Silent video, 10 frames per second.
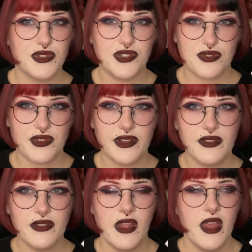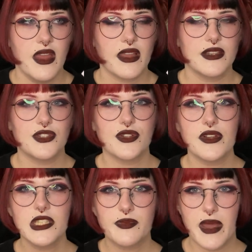Juriel, because
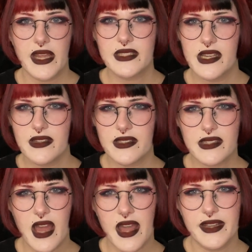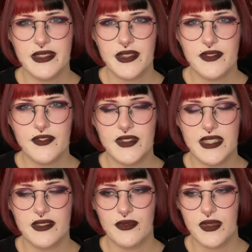Juriel's pigtails kind of
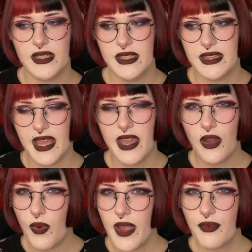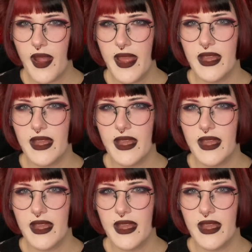didn't really lay quite right,